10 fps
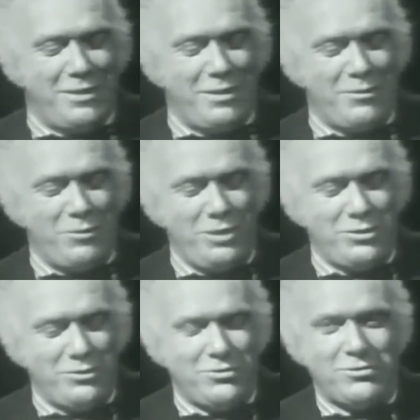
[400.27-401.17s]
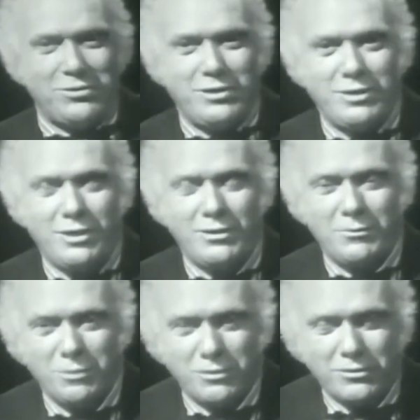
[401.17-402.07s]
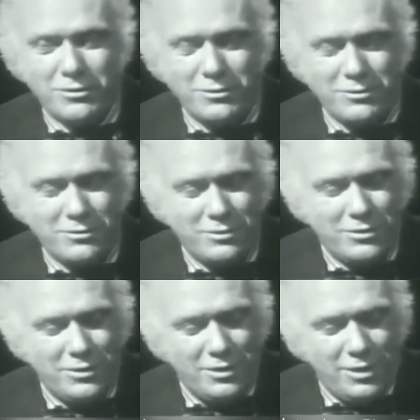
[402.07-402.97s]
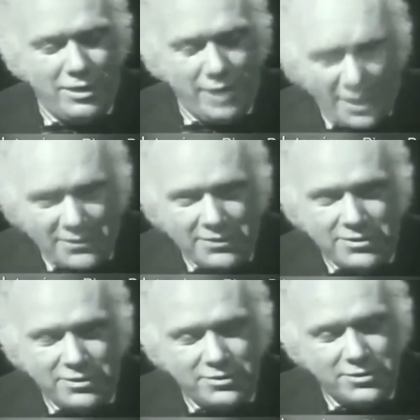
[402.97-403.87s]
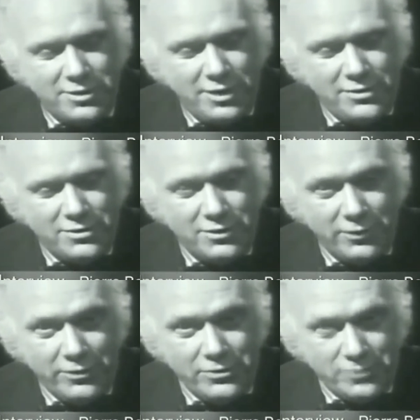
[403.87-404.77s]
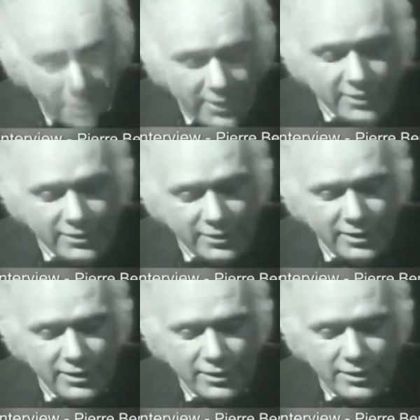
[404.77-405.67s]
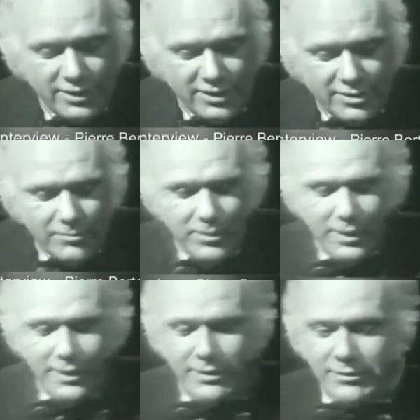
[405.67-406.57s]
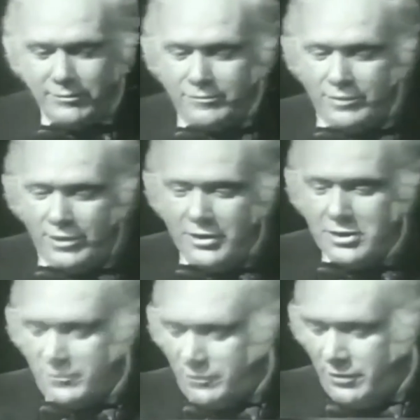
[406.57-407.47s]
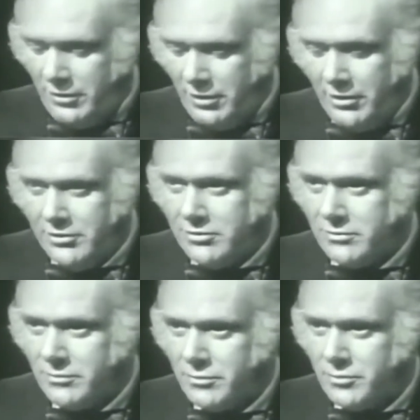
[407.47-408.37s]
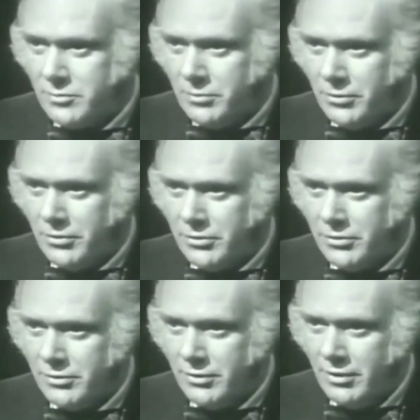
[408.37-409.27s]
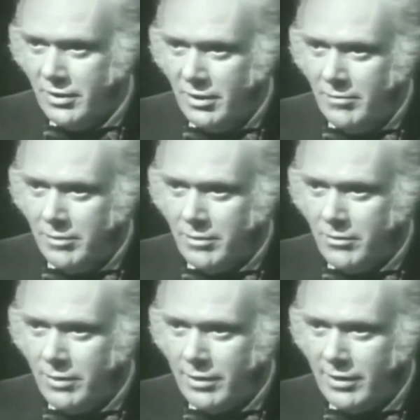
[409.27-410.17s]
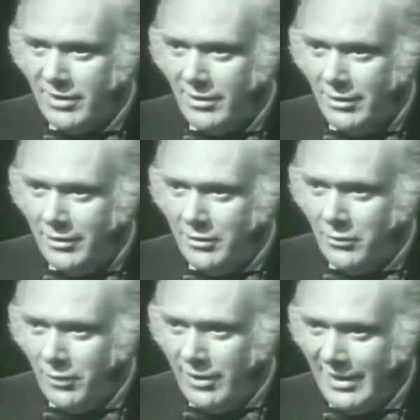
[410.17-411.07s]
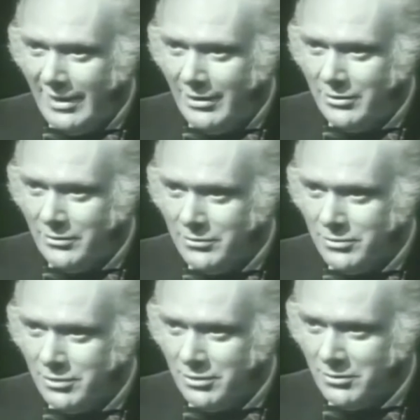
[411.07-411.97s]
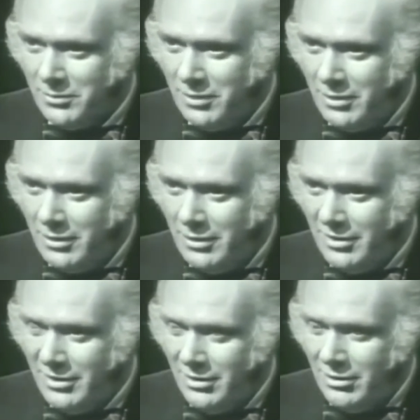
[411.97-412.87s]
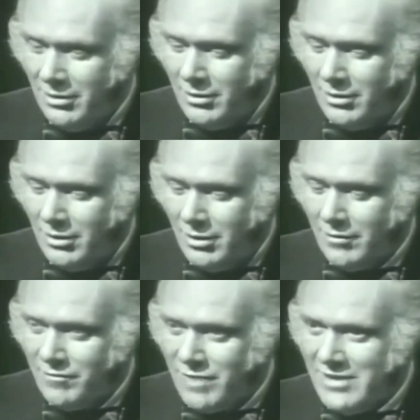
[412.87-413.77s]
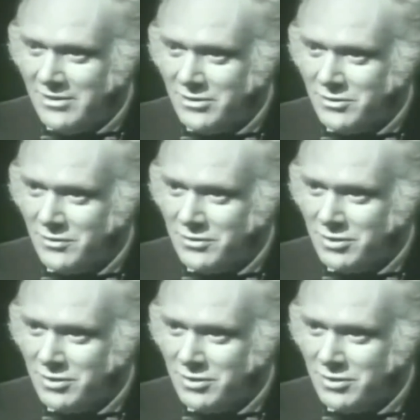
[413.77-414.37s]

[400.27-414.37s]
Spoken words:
we don't, in our world, and haven't since the days of the Greeks who did, combine philosophy and art with sport. But quite clearly, the Oriental attitude is that the three are facets of the same